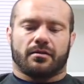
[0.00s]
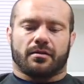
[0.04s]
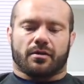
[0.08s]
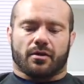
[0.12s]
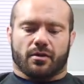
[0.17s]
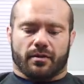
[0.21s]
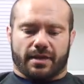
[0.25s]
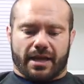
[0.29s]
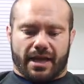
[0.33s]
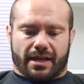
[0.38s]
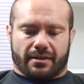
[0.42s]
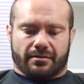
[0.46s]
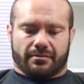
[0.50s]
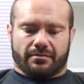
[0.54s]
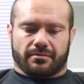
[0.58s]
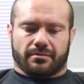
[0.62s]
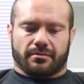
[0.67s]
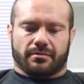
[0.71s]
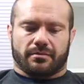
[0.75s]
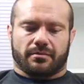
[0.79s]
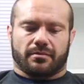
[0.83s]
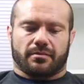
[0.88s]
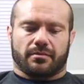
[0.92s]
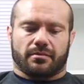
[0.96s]
Okay.
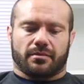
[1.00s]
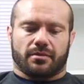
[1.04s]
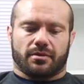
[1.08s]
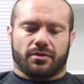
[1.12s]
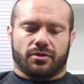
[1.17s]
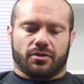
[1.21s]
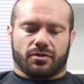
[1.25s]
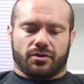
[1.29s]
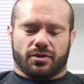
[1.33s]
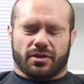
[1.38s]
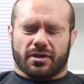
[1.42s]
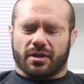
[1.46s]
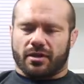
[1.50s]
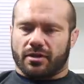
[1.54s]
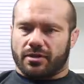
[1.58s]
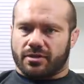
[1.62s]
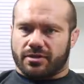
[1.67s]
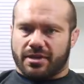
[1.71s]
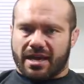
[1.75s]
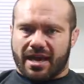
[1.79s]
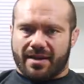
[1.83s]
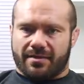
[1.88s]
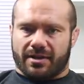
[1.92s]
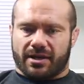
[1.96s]
You did all
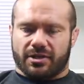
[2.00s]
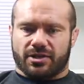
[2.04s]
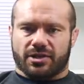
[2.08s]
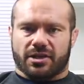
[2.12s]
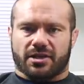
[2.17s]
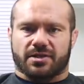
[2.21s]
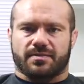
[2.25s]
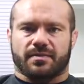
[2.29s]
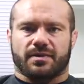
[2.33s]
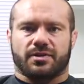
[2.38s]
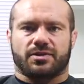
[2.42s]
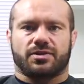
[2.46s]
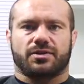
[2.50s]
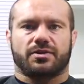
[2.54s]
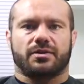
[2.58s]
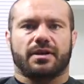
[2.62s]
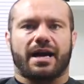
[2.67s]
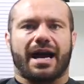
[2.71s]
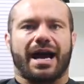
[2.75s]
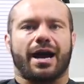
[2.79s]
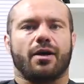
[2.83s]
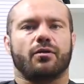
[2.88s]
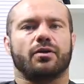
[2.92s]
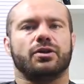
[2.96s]
your timing adjustments.
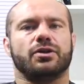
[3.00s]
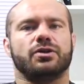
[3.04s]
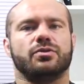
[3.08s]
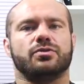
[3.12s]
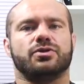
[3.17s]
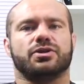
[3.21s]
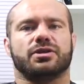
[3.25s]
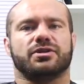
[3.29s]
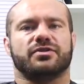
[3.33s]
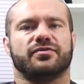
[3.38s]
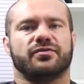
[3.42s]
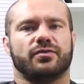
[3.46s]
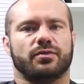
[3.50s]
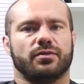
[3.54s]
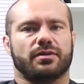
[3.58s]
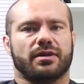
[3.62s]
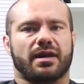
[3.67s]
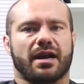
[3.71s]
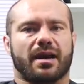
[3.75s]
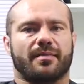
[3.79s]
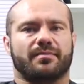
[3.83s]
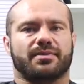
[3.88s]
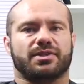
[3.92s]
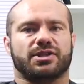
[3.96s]
How can you adjust food
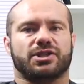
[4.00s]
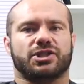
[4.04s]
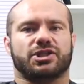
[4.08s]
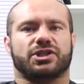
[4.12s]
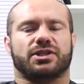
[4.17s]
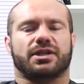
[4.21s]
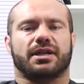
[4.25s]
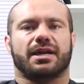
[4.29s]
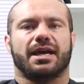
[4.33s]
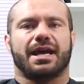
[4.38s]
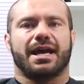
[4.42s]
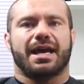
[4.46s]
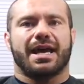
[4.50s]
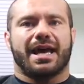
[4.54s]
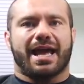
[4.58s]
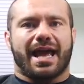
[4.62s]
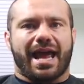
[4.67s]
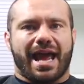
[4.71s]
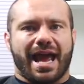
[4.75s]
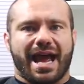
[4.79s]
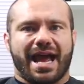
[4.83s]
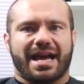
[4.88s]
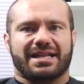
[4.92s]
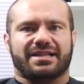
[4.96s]
composition
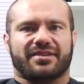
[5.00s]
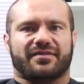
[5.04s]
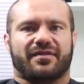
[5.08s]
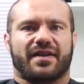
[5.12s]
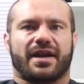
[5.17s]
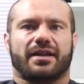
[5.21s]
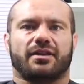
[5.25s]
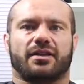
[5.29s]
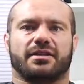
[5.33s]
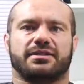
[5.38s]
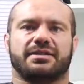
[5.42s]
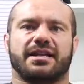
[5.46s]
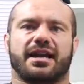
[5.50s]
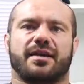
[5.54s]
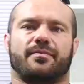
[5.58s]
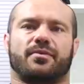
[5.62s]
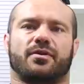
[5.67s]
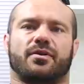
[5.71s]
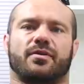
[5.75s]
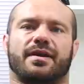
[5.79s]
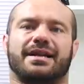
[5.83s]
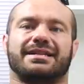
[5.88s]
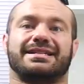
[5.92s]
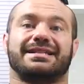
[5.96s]
as a fat loss diet
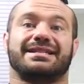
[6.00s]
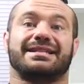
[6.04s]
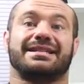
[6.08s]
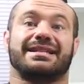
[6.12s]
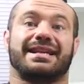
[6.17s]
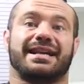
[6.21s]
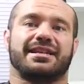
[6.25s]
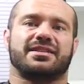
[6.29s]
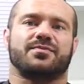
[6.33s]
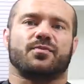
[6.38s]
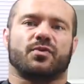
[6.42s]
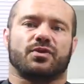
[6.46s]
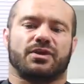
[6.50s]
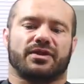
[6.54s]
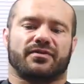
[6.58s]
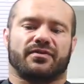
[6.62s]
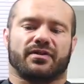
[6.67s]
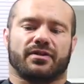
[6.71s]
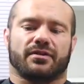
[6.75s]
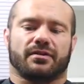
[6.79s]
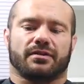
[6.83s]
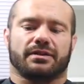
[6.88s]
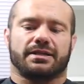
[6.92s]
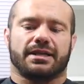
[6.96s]
progresses and gets more
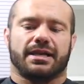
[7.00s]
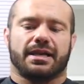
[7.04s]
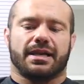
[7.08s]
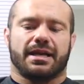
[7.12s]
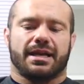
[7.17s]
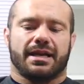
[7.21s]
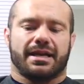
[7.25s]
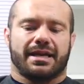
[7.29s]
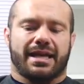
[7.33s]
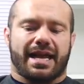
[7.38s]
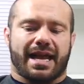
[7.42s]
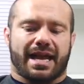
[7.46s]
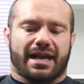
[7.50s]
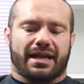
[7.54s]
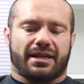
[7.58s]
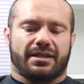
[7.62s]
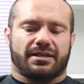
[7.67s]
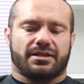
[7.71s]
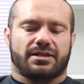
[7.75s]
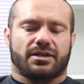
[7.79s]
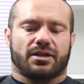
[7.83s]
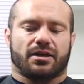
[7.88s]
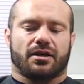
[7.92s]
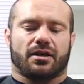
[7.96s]
difficult?
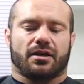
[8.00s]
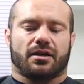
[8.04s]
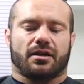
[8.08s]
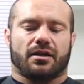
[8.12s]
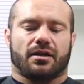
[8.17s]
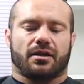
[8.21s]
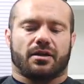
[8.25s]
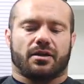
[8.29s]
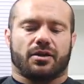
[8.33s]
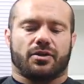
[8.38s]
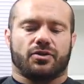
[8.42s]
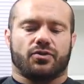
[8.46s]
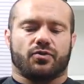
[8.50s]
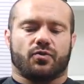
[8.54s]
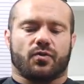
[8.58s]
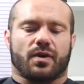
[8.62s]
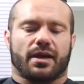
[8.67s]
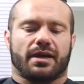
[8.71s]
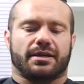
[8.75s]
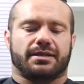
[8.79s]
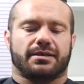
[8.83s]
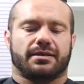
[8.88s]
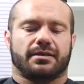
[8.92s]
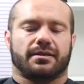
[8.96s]
And uh, you
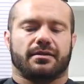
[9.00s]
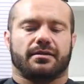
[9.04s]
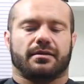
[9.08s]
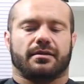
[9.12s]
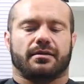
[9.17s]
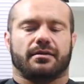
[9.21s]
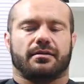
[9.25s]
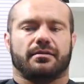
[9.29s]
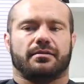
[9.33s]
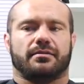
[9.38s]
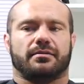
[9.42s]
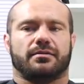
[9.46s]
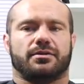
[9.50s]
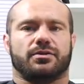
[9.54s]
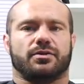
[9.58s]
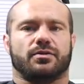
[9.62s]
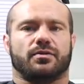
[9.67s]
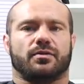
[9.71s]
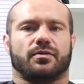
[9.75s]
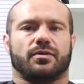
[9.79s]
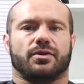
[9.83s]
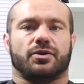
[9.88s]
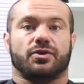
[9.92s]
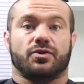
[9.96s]
want uh,
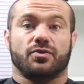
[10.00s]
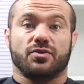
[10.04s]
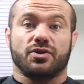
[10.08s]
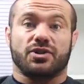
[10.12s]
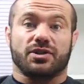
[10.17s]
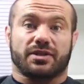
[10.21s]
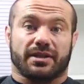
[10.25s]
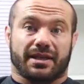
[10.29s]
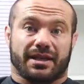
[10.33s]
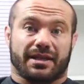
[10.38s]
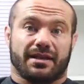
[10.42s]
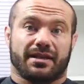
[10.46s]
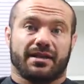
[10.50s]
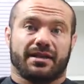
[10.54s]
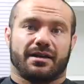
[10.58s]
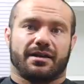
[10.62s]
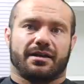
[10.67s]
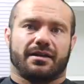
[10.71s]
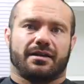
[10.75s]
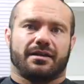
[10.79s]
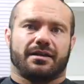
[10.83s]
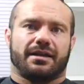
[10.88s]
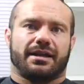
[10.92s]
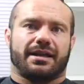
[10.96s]
to usually
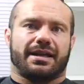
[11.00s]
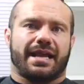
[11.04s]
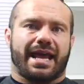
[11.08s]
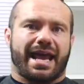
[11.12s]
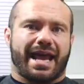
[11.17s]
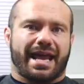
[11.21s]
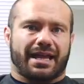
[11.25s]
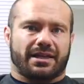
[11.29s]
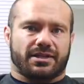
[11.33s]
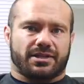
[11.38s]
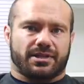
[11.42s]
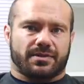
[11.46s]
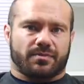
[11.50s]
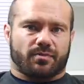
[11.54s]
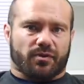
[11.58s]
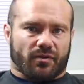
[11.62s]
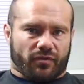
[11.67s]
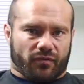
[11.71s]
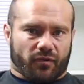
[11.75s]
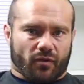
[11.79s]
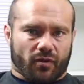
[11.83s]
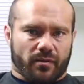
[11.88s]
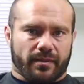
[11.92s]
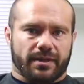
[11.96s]
enhance
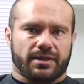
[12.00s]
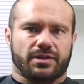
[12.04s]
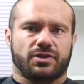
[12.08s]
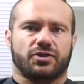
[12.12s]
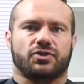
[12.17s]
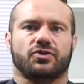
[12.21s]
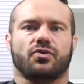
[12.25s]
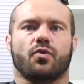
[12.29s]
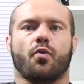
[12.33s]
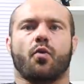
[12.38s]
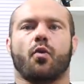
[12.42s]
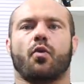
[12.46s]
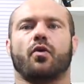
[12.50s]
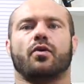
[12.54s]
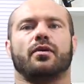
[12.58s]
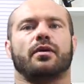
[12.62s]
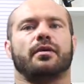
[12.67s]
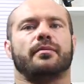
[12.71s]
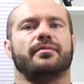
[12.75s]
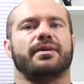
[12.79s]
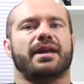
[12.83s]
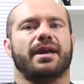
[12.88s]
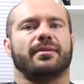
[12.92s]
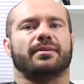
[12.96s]
performance
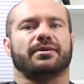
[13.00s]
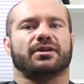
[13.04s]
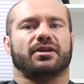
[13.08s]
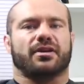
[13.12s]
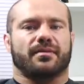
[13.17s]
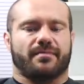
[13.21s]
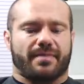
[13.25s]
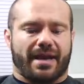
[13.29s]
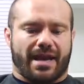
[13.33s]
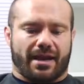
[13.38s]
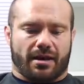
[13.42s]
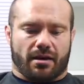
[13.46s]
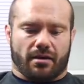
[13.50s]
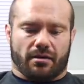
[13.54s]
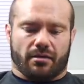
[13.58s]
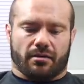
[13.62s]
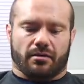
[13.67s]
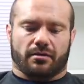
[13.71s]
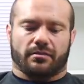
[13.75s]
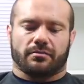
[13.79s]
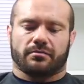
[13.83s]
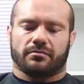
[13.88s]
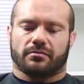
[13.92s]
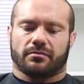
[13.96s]
or be able to combat
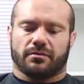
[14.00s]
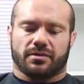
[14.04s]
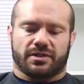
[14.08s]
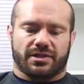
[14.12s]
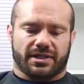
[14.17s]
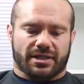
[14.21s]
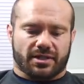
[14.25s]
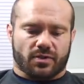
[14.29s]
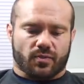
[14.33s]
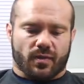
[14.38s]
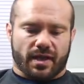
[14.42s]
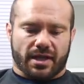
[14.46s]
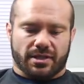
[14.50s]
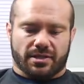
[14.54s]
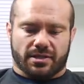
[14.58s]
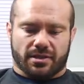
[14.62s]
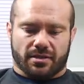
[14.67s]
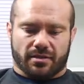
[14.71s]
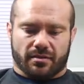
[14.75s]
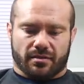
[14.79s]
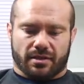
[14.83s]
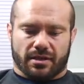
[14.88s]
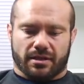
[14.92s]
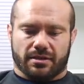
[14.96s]
hunger. Six ways to
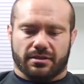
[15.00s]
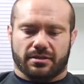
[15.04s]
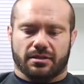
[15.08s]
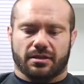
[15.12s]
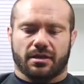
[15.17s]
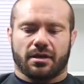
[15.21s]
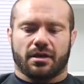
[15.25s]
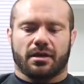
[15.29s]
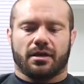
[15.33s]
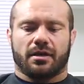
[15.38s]
do this.